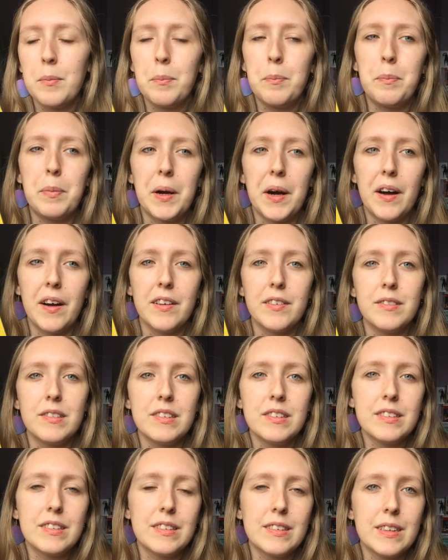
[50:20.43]
But
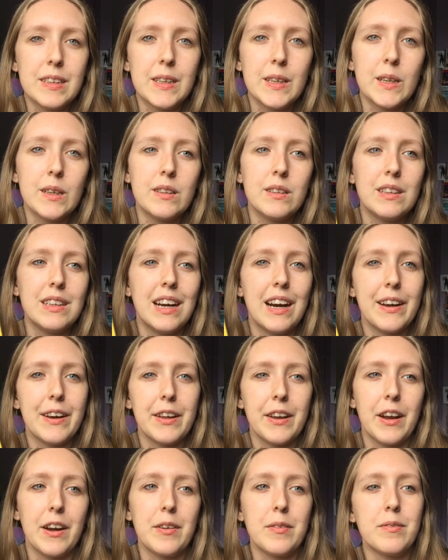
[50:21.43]
I don't
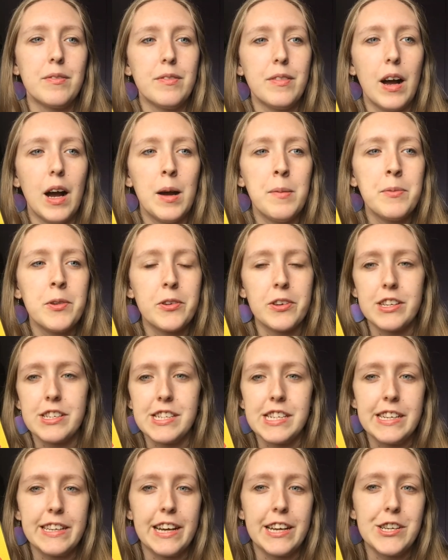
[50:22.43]
know. I'm not a
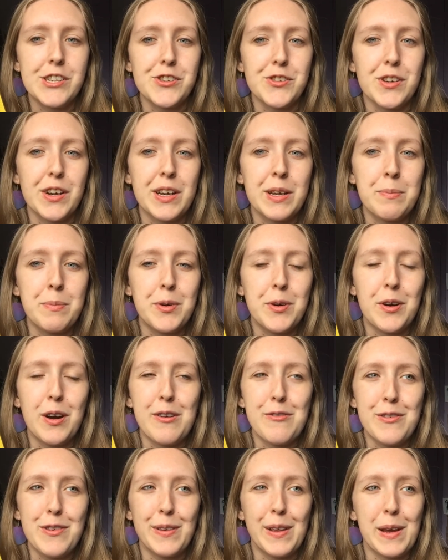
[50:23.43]
teenager anymore. I
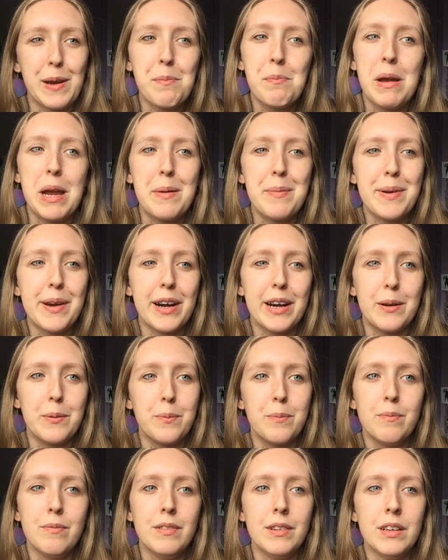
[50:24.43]
feel like maybe I
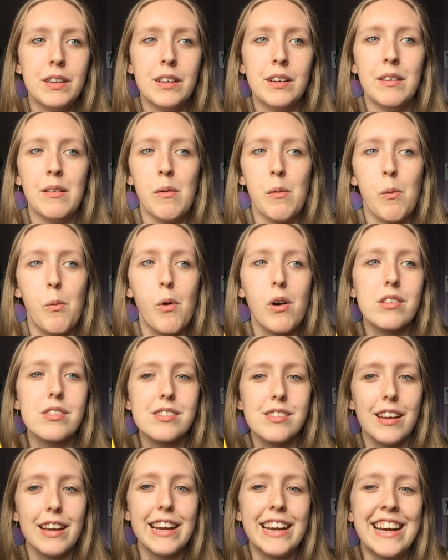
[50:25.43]
was
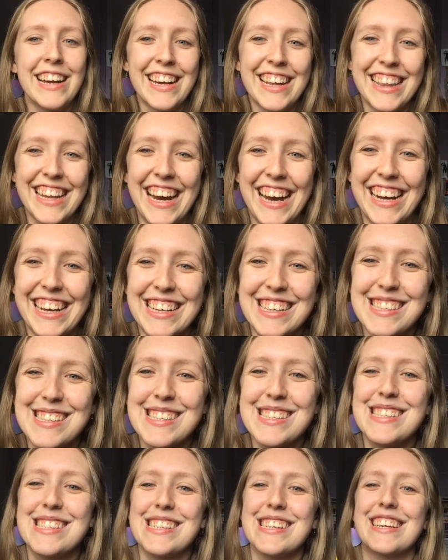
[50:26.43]
like that as
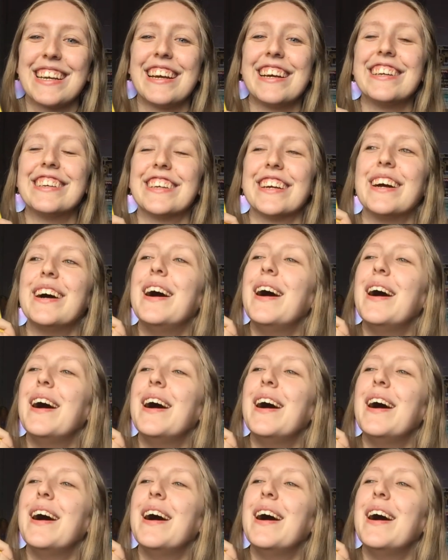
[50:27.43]
a teenager.